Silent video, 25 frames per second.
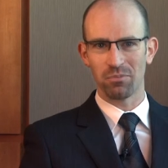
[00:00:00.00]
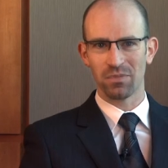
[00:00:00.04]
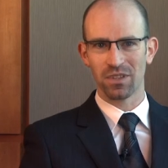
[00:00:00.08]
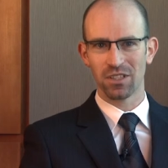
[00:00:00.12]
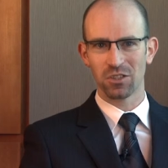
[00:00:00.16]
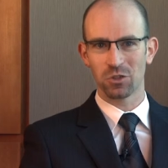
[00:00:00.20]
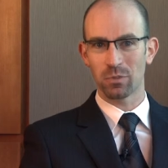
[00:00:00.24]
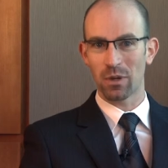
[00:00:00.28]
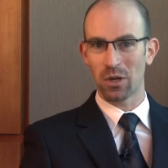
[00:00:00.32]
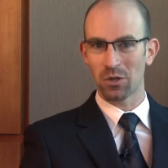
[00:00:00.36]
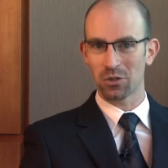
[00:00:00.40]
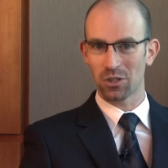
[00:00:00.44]

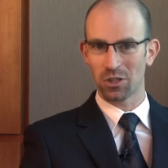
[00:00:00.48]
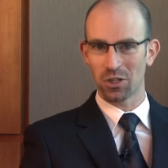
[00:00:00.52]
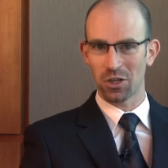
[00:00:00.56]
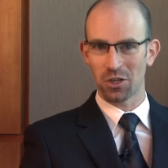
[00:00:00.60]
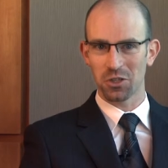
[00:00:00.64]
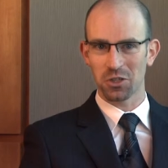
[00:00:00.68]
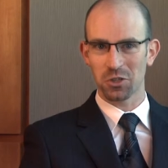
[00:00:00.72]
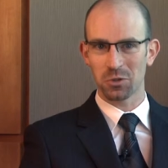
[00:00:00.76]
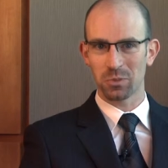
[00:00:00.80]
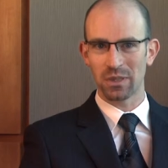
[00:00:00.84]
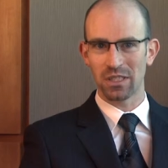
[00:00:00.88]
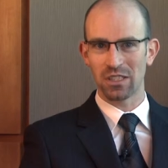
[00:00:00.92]
spousal
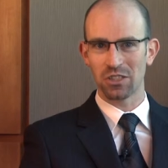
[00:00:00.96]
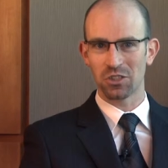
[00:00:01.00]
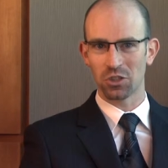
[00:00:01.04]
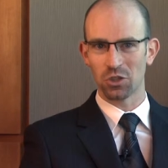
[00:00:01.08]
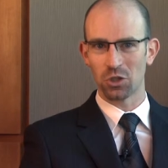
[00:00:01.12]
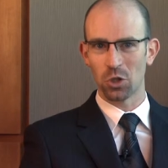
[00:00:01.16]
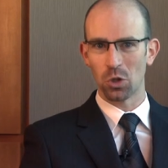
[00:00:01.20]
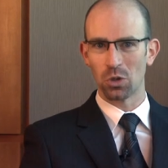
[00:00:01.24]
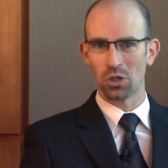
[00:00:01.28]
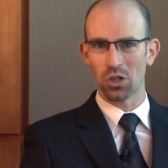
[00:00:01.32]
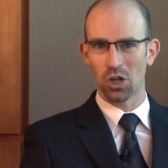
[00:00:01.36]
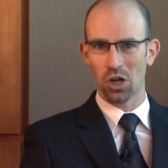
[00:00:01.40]
RSPs are
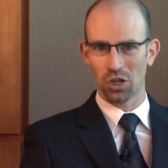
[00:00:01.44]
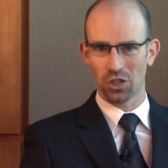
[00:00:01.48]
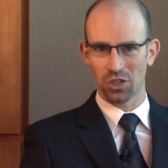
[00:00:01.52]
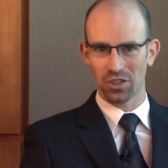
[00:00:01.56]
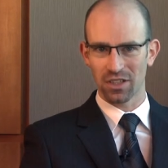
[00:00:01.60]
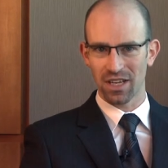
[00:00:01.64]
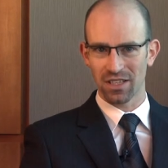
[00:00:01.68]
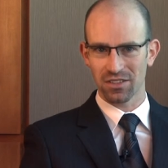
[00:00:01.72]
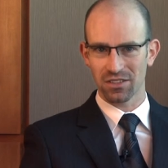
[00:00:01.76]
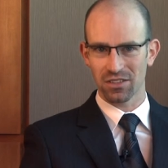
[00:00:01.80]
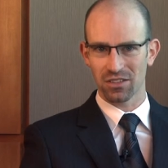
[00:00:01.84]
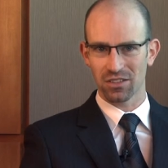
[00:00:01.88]
no longer
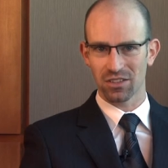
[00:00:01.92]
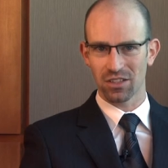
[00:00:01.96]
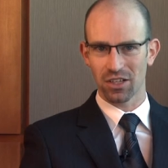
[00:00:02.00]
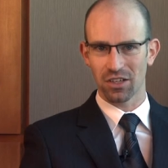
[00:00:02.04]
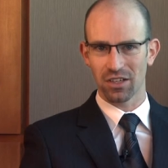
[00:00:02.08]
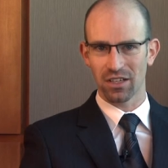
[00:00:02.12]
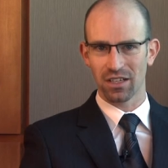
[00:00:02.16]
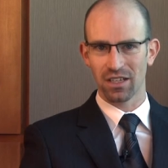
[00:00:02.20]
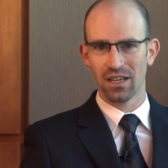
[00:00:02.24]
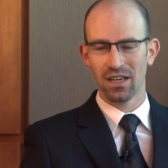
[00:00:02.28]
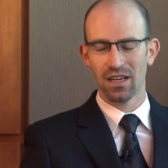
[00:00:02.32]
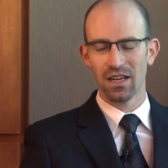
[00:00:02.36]

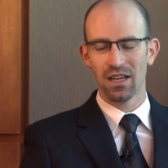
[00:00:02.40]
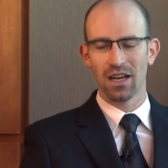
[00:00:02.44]
necessary.